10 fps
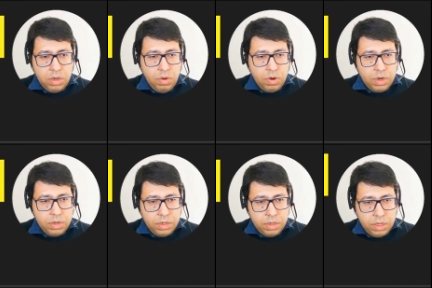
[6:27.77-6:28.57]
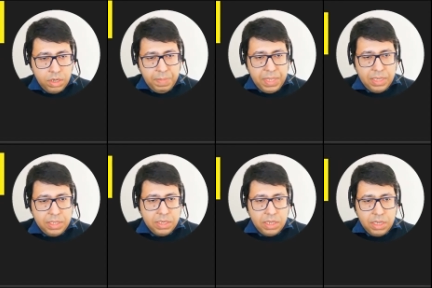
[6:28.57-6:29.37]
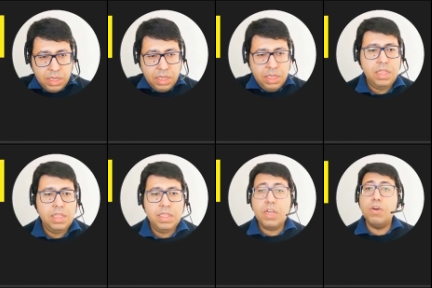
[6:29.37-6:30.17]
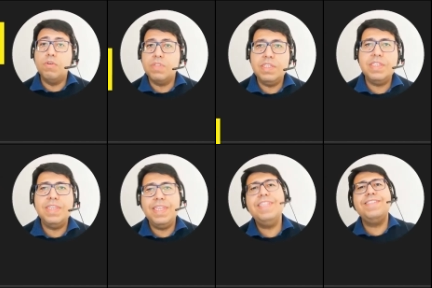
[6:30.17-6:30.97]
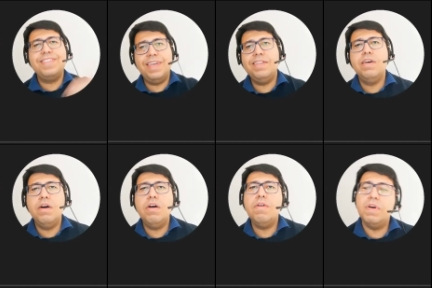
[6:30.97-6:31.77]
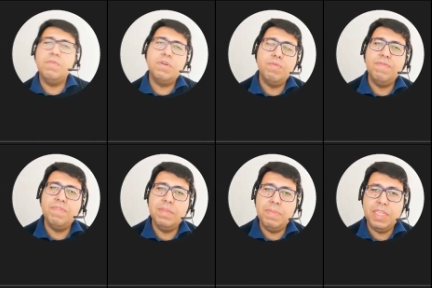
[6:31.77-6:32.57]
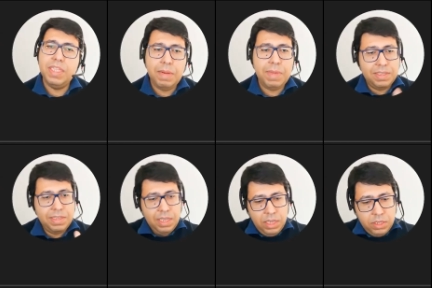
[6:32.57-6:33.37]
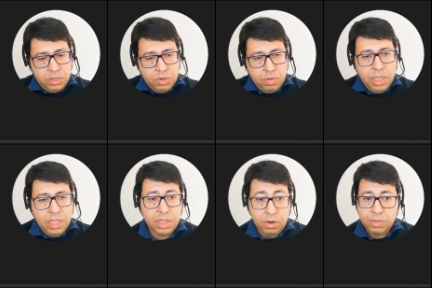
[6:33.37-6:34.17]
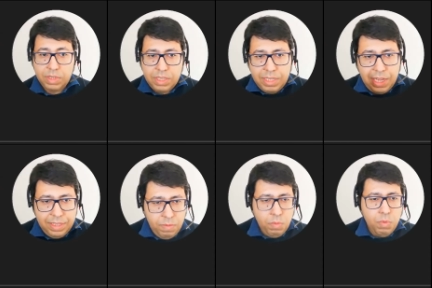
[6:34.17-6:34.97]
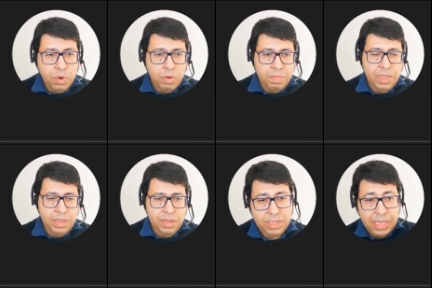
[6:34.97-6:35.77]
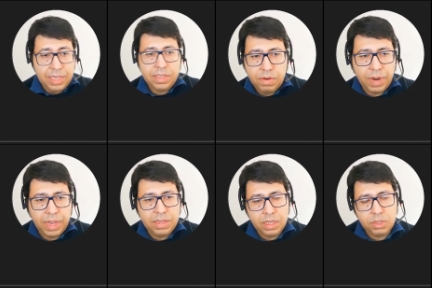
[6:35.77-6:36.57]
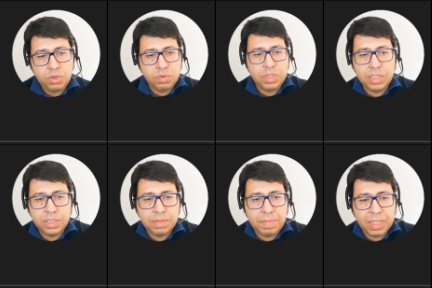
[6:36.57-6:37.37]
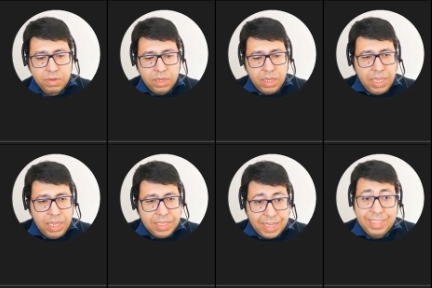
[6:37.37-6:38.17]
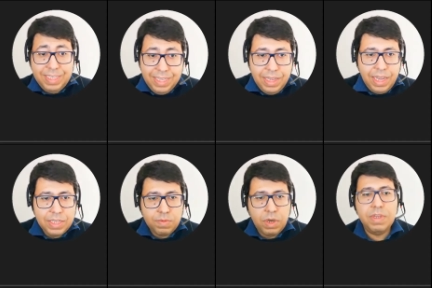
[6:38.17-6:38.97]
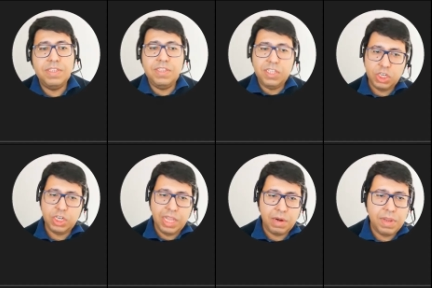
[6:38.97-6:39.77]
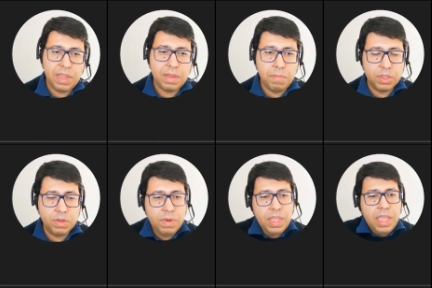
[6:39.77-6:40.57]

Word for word: or update the content inside of our RavenDB database. So the content that will be sent right uh, to this method is a T as well. It's the generic model.